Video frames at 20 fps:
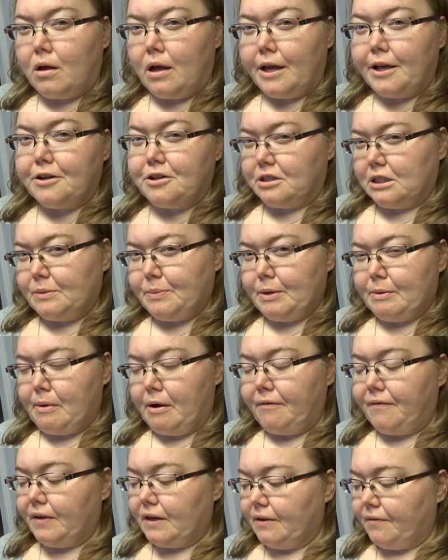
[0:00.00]
I usually spend
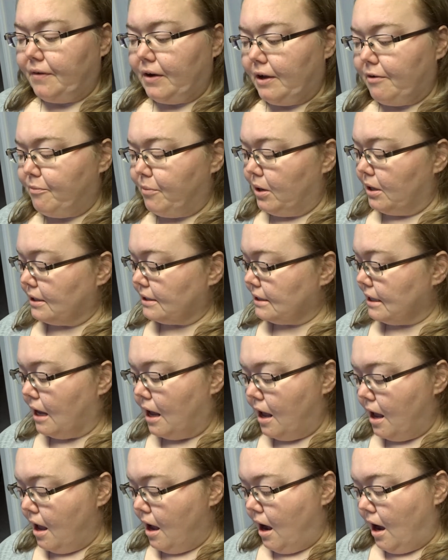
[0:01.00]
about fifty-five bucks,
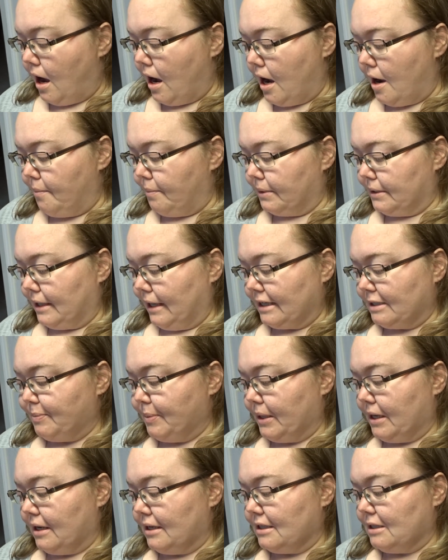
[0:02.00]
um, but that's
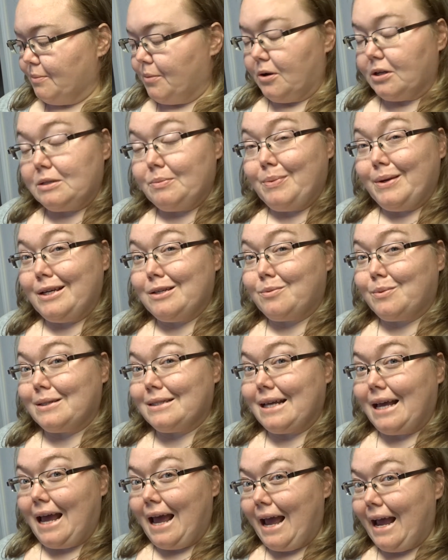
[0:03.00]
because the Burt's Bees
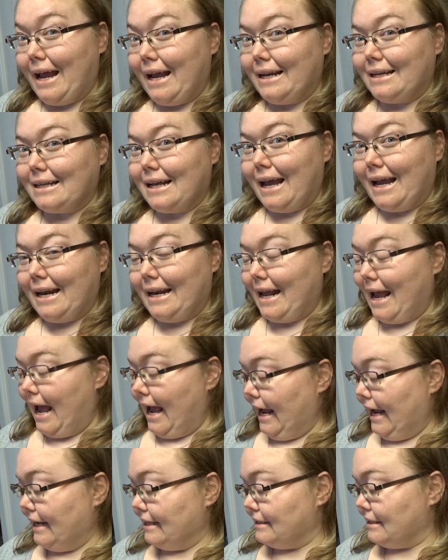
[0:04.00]
was eight
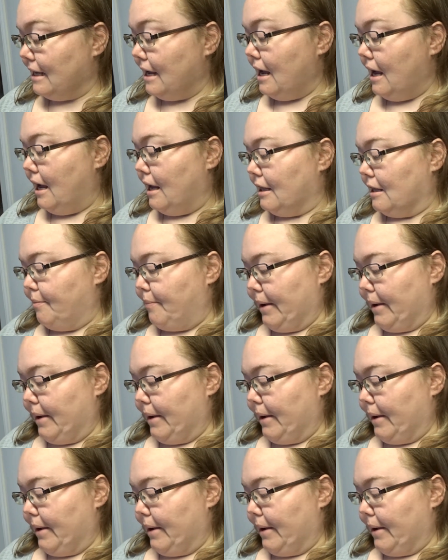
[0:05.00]
eighty-eight. The